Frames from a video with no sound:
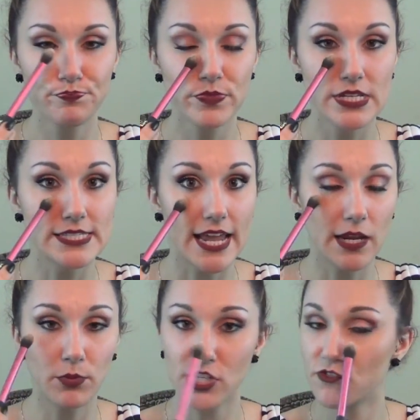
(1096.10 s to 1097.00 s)

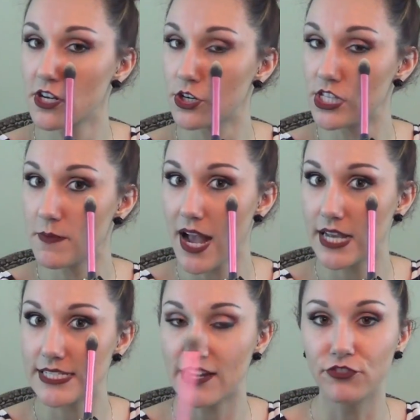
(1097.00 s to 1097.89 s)
setting brush for underneath my
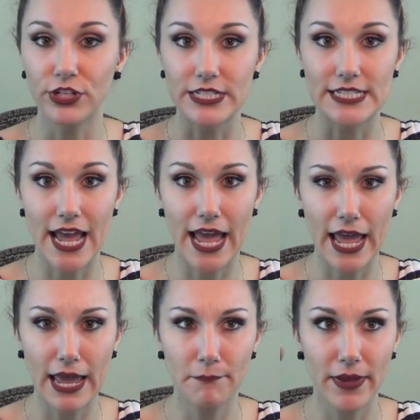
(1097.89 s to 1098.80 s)
eyes every
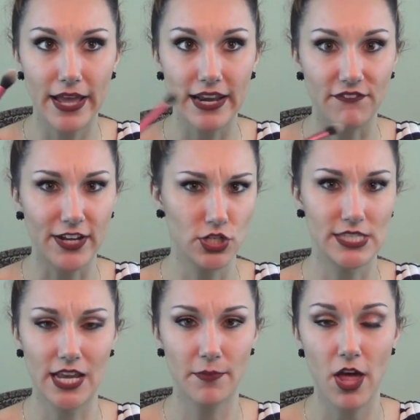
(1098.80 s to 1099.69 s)
day, but if I just
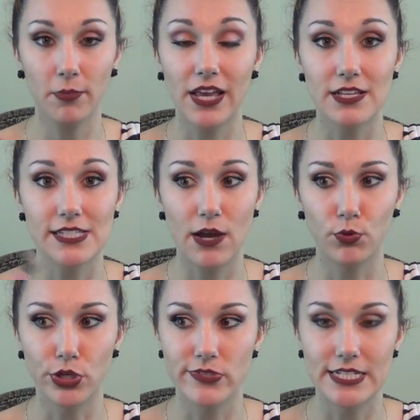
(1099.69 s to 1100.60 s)
think about it, because I
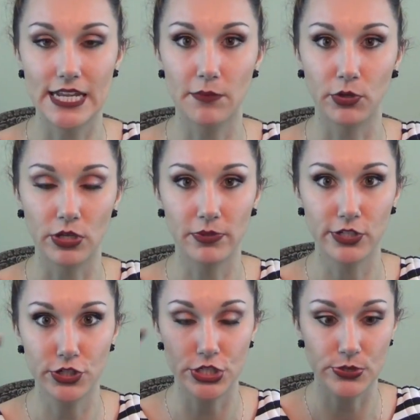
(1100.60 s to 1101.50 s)
will use a damp beauty
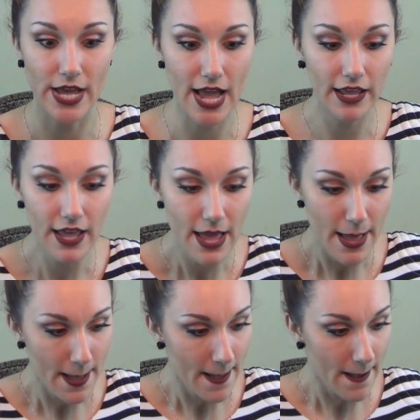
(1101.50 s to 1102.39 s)
blender to do that.
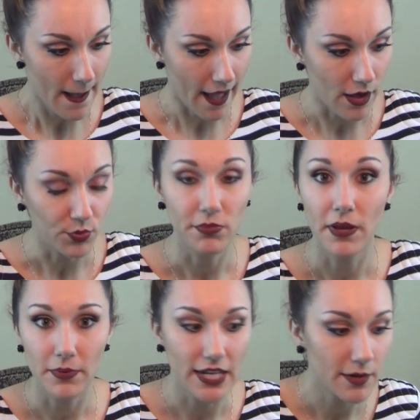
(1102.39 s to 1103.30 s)
With
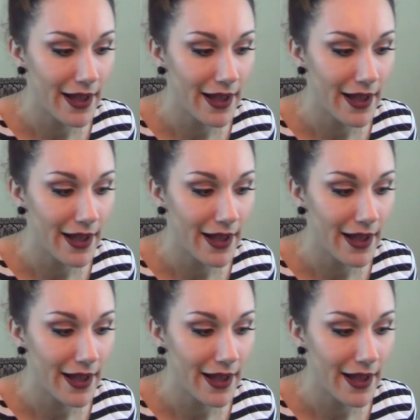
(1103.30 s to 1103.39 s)
my banana